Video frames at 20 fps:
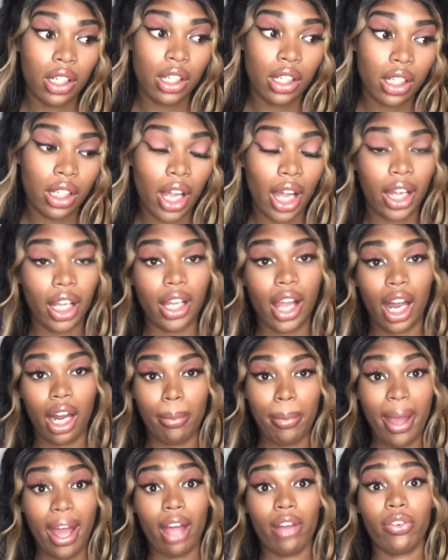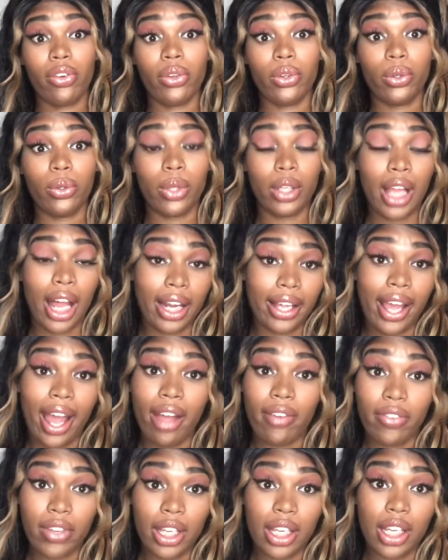like a lot of bad food, a lot of
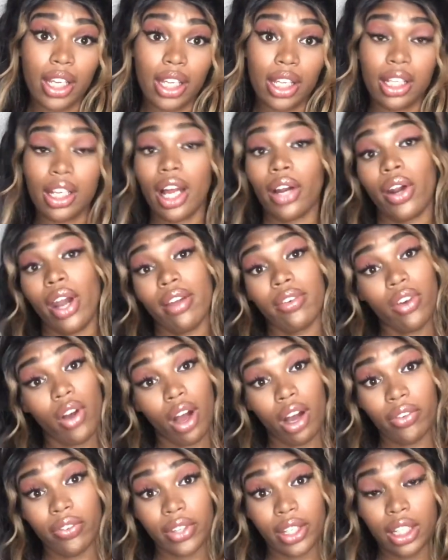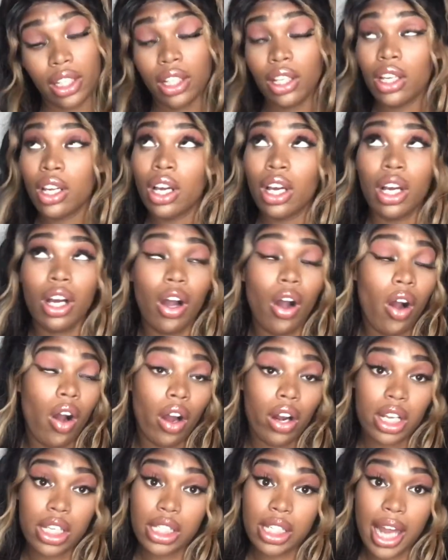caffeine. I crave coffee, all
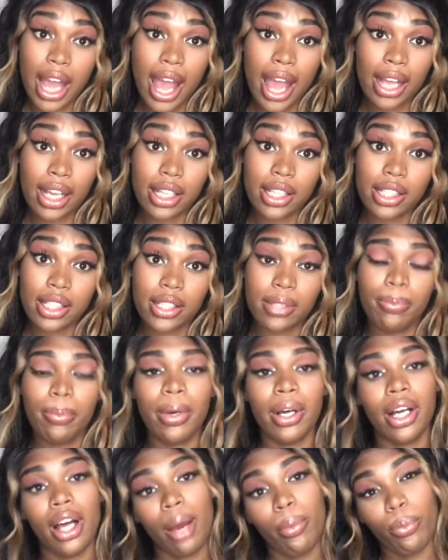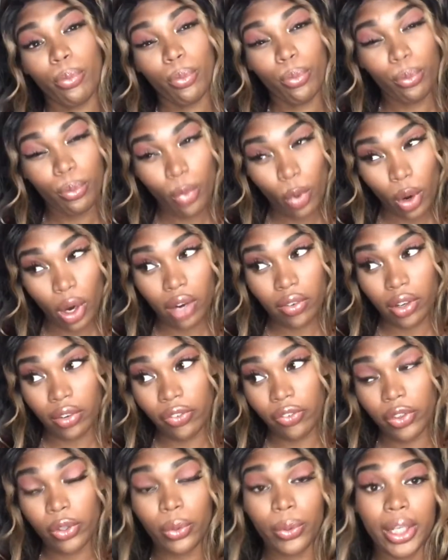the snacks, but I'm more of a
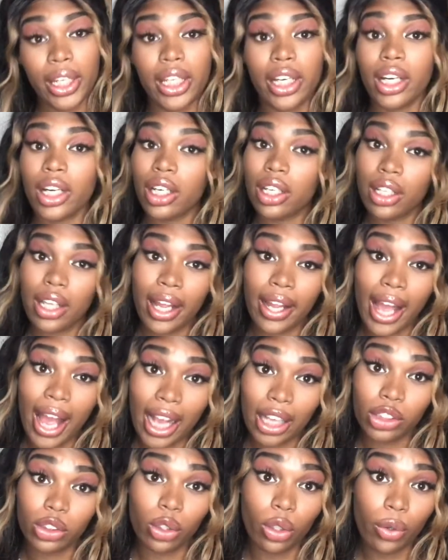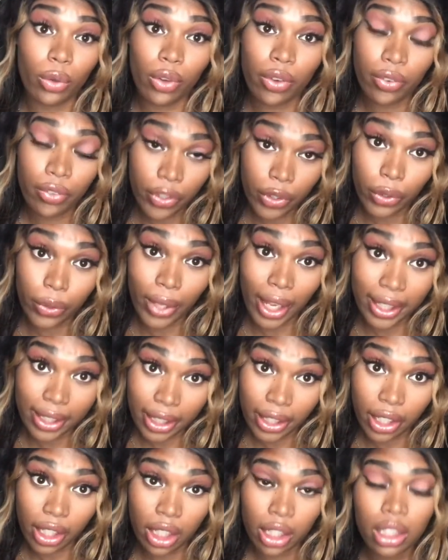food eater, like actual food, like
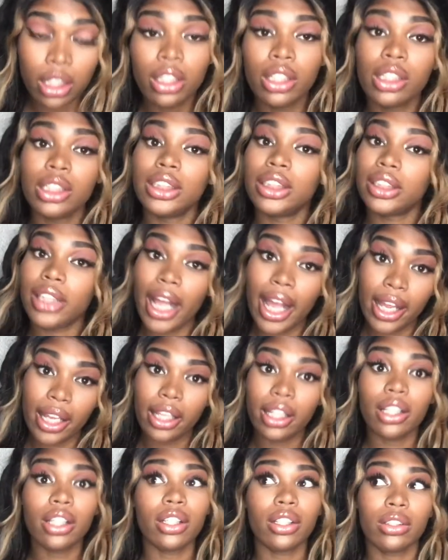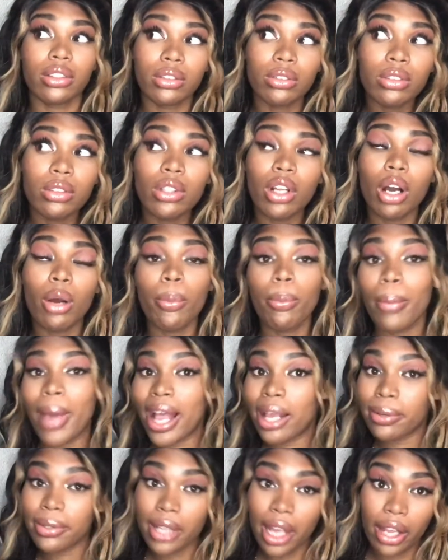dinner, steak, you know,
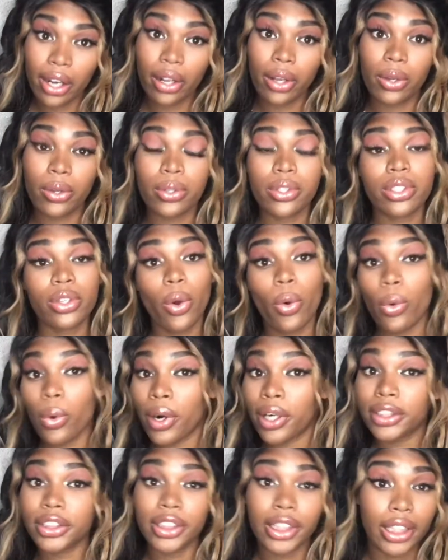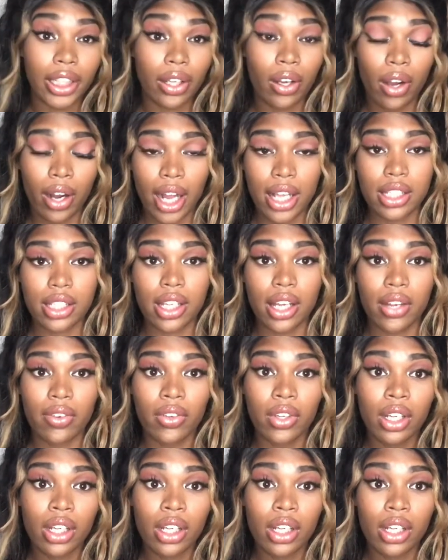mashed potatoes, corn, chicken, all that stuff.